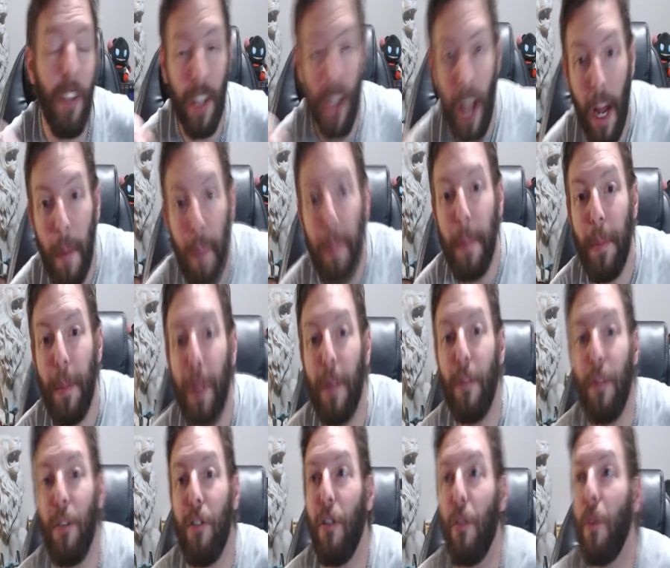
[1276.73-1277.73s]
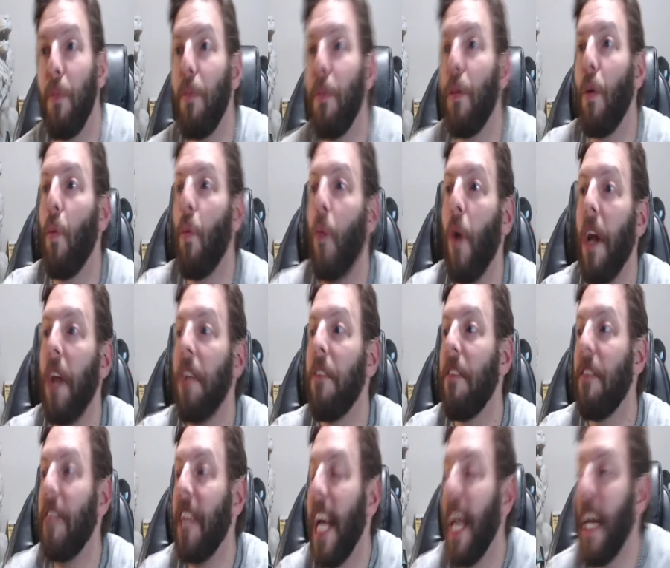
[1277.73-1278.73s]
A lot of people have assumed the one
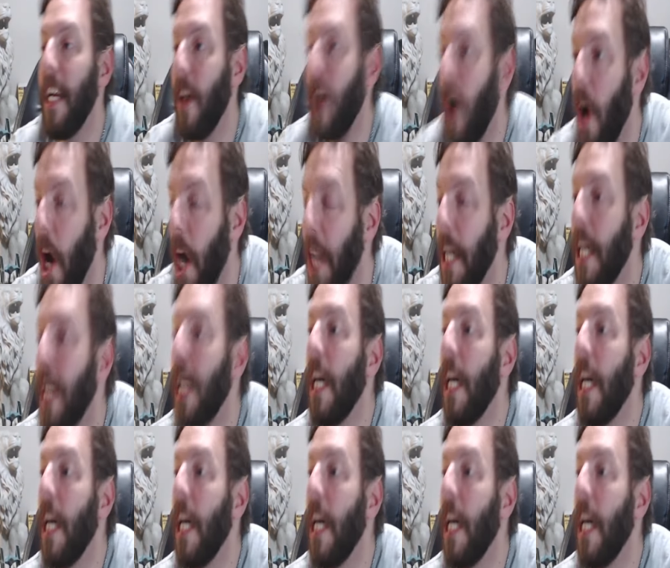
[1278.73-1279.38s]
to take on